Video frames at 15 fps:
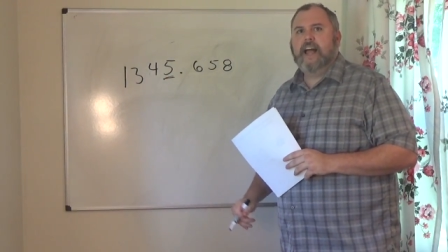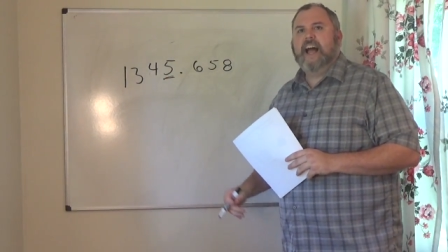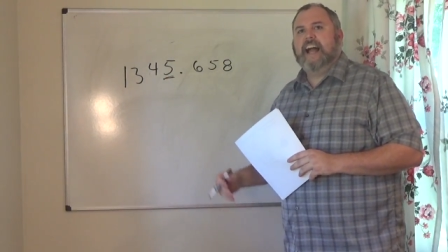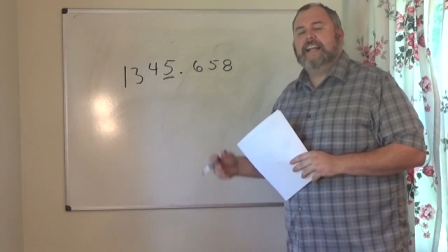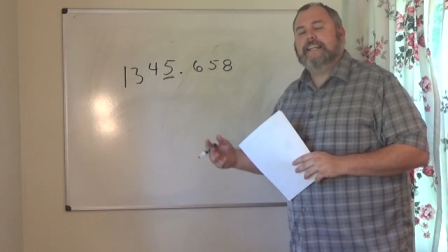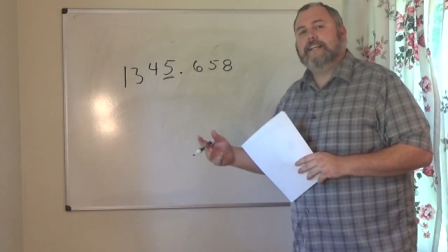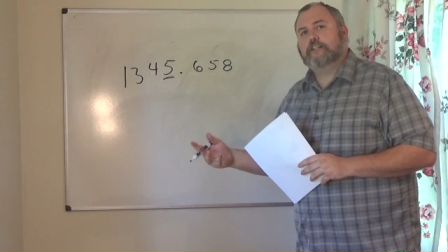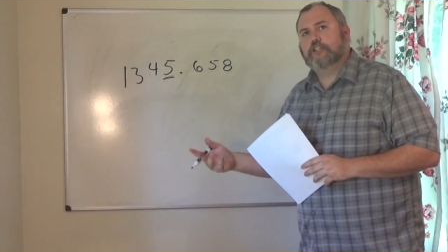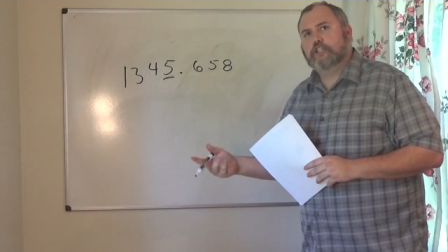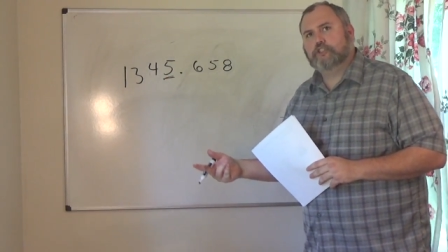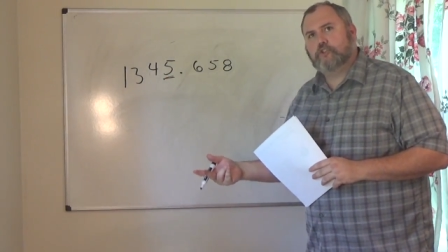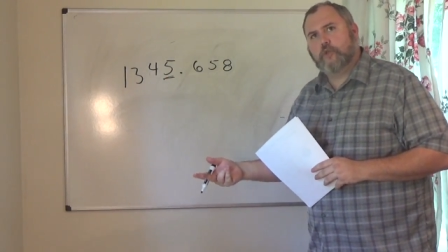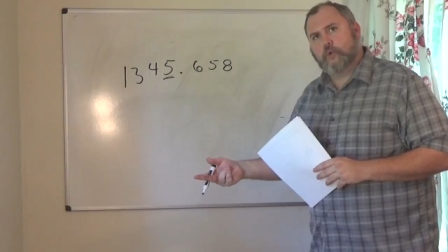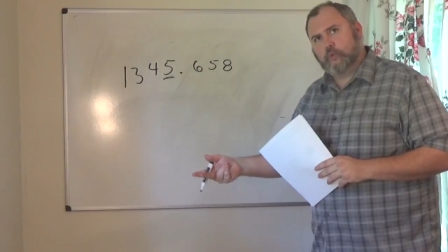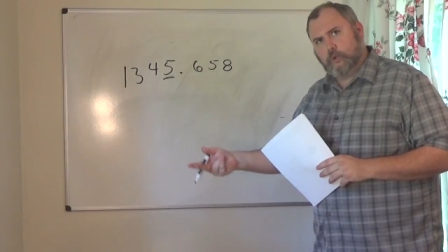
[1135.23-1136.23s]
I need to look
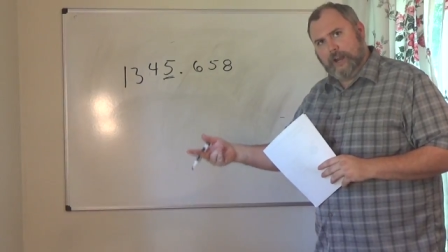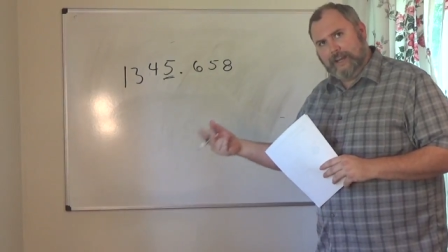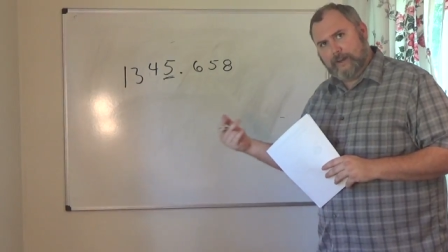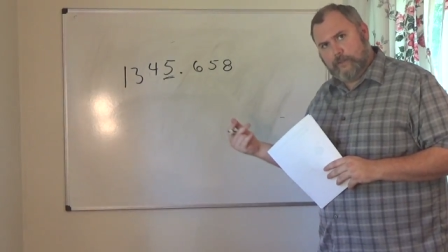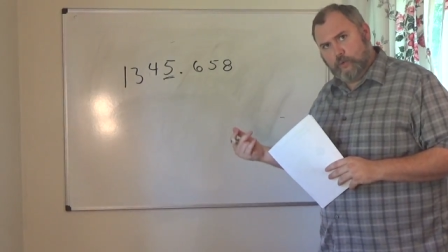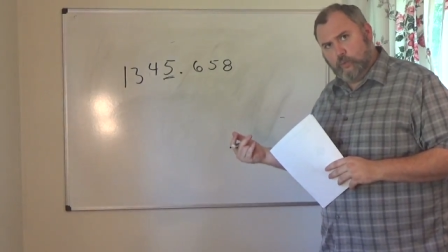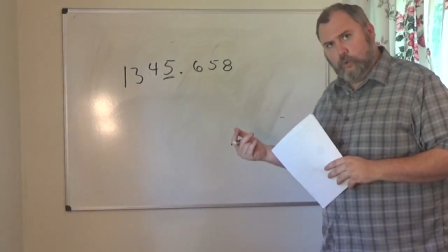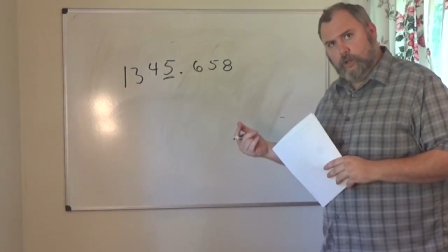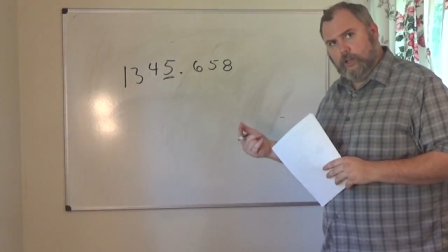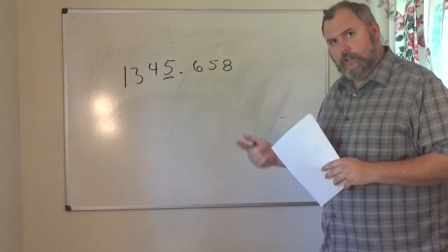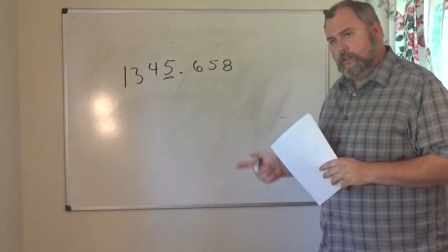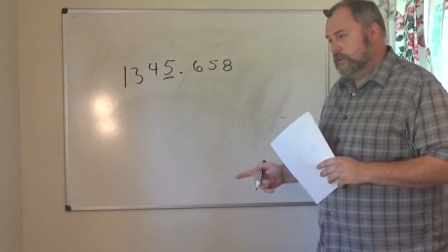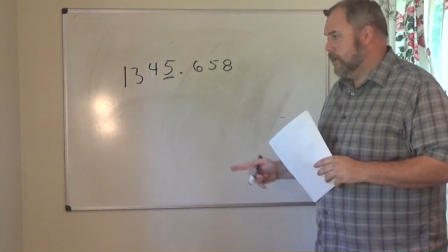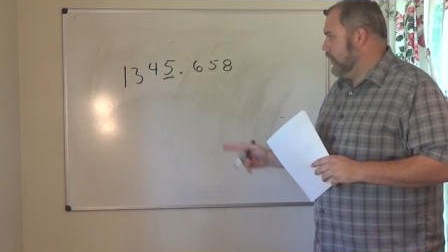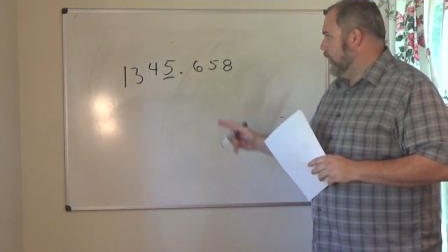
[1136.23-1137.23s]
to the right of the
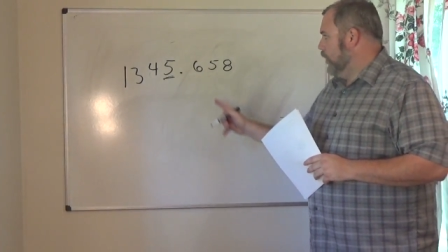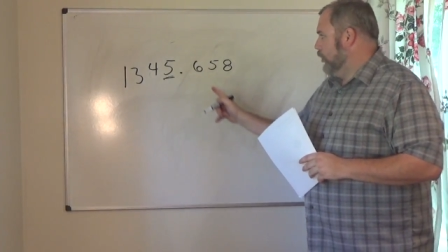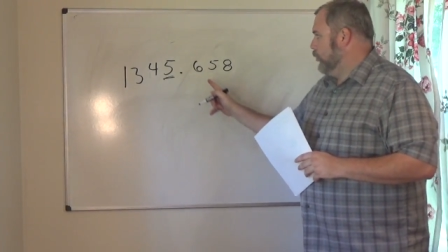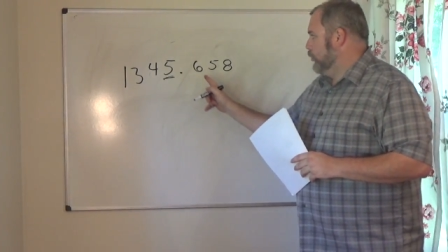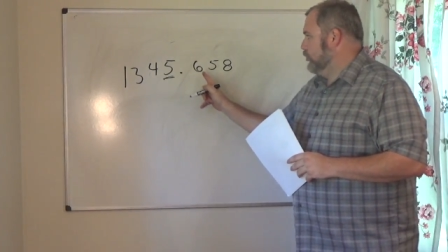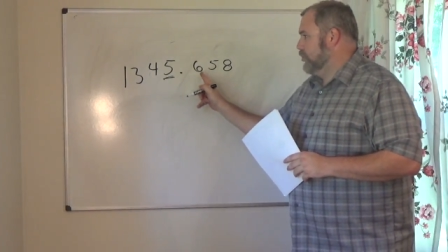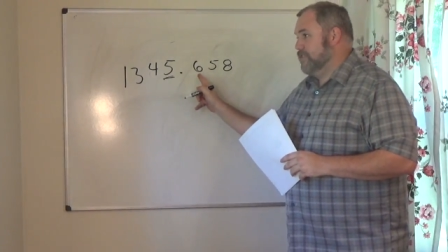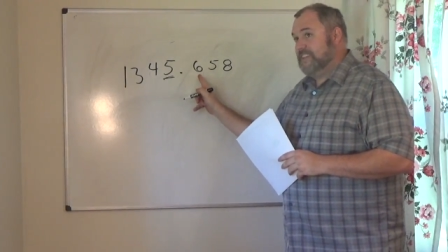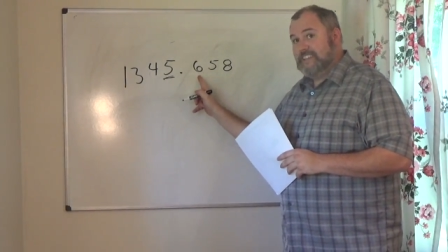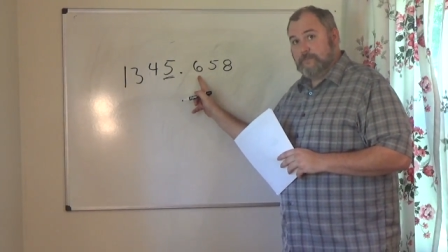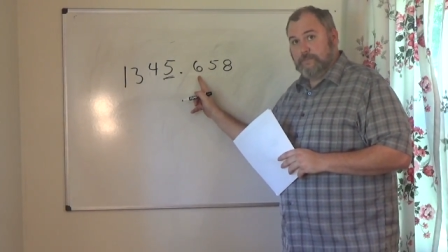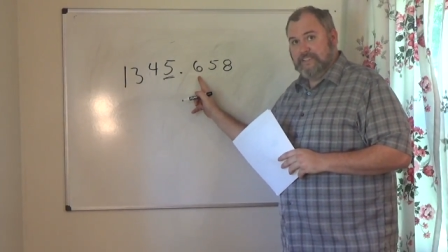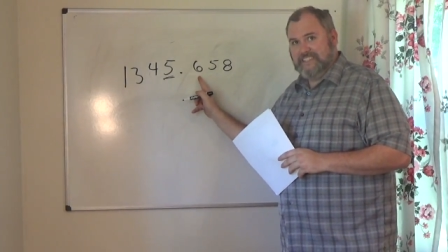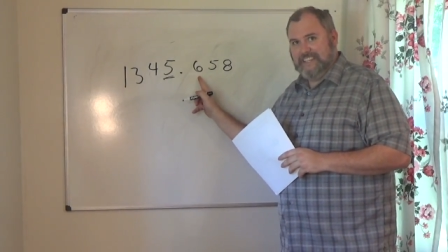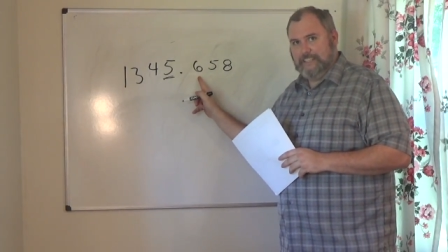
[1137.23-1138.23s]
1 to this
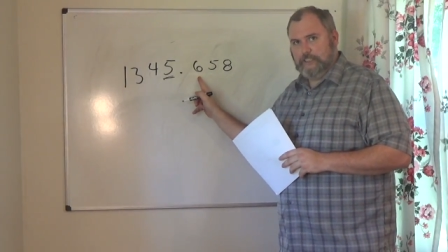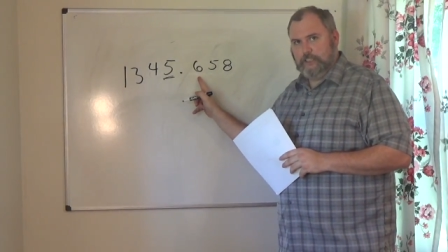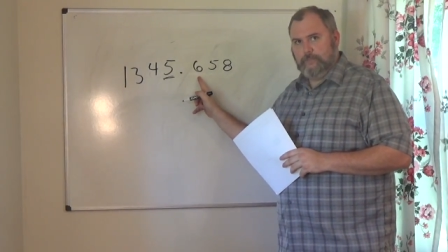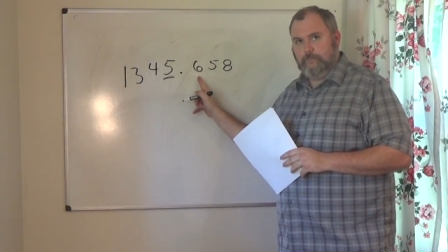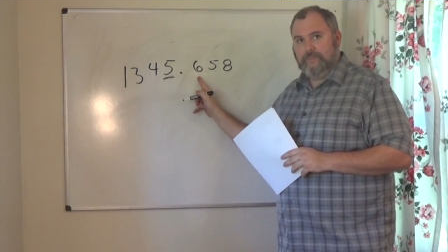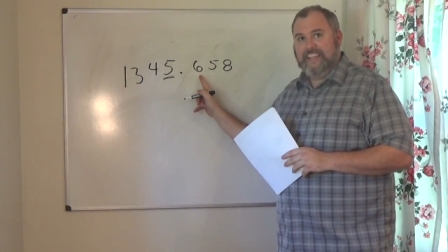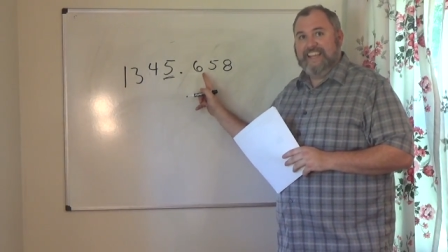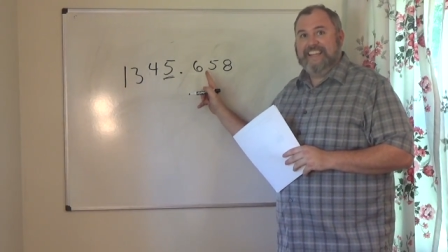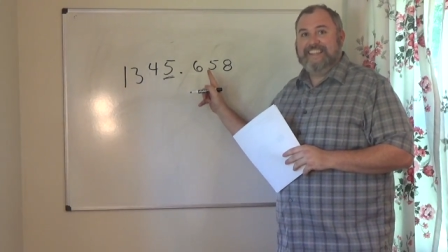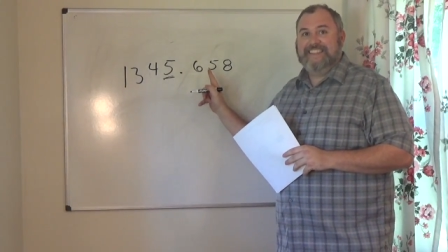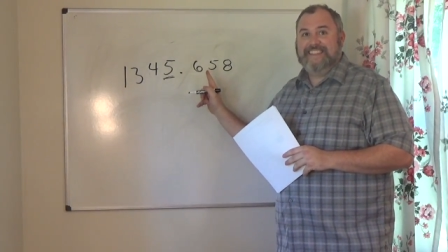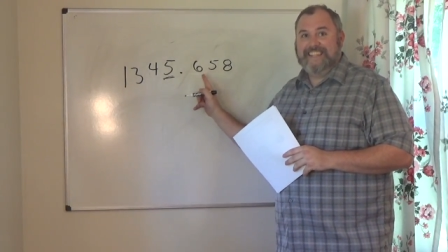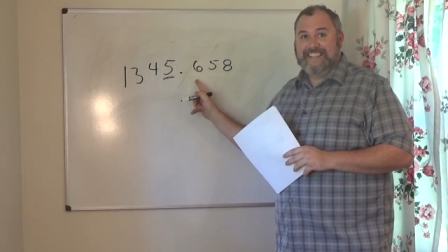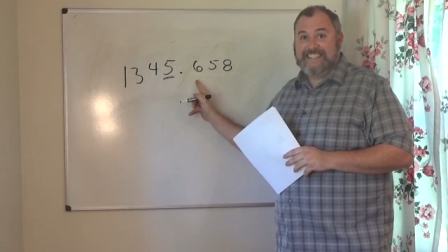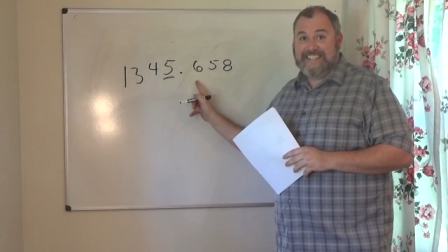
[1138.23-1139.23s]
position.
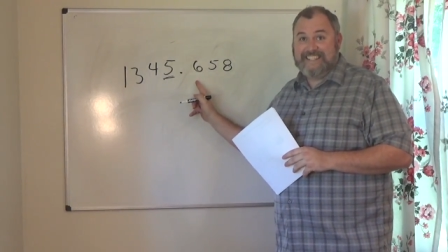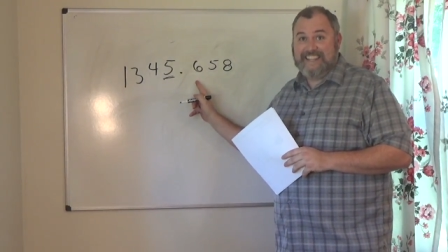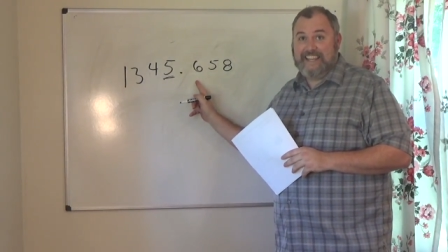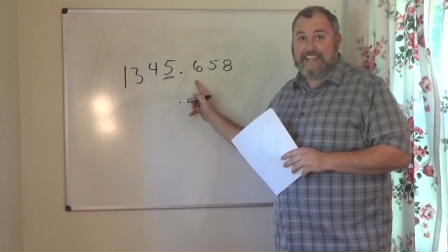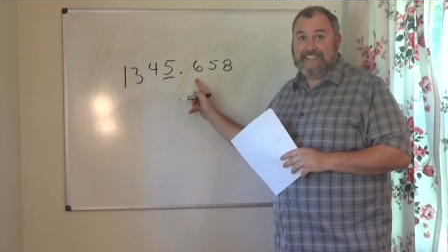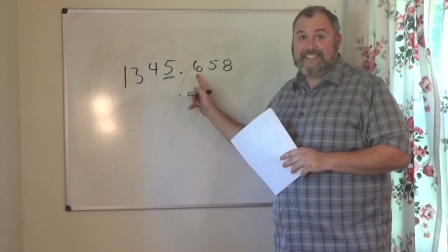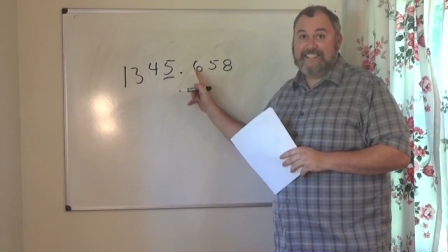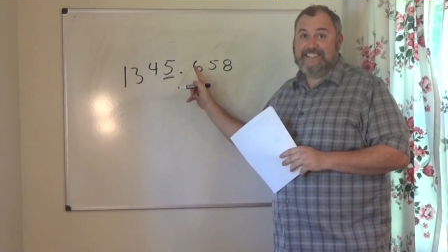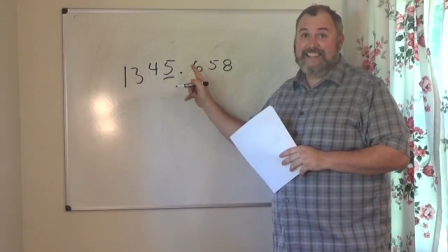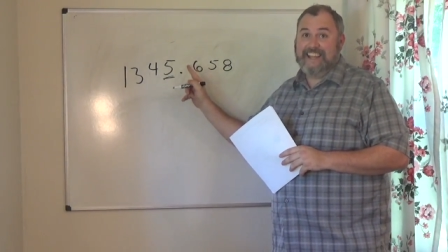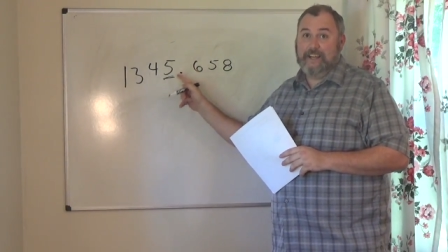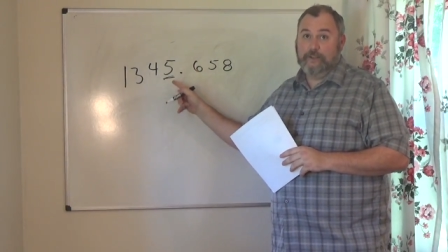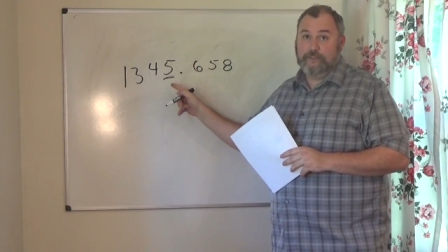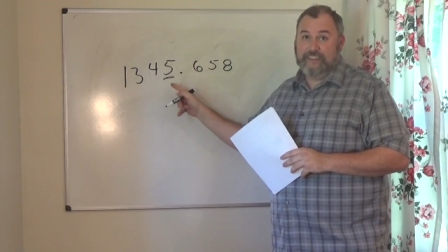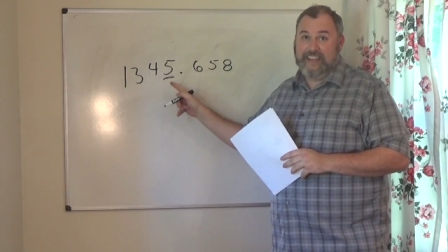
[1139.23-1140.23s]
This 6
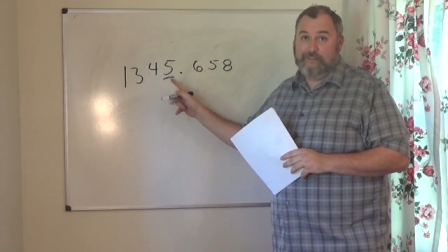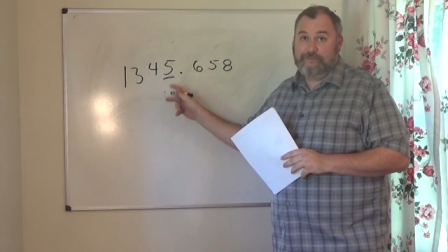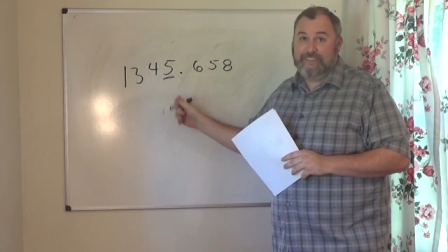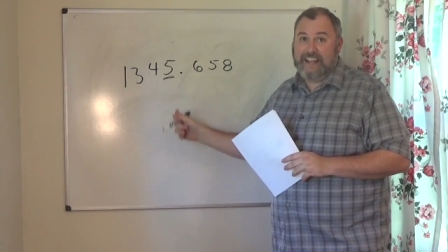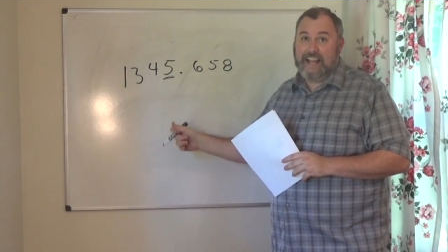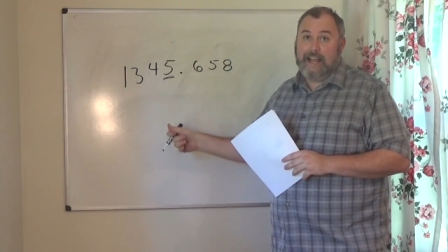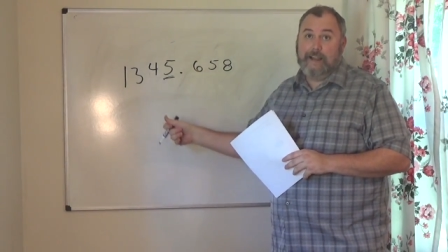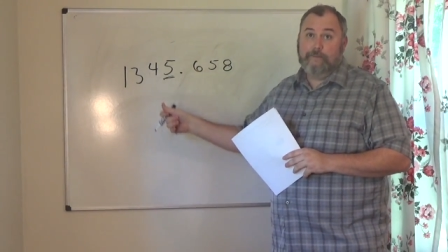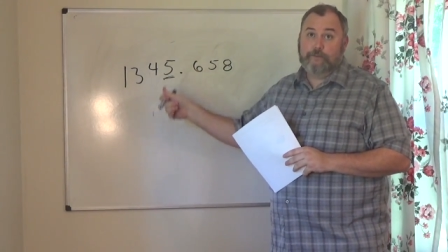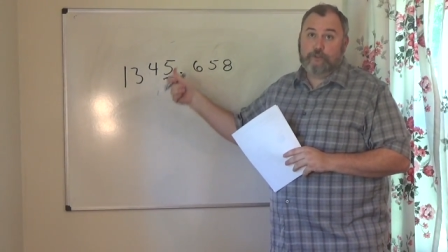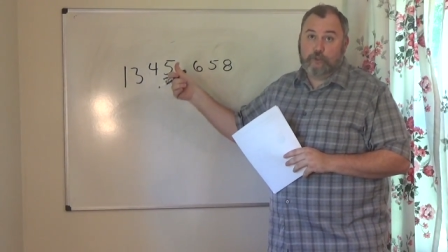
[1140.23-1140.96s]
tells that 5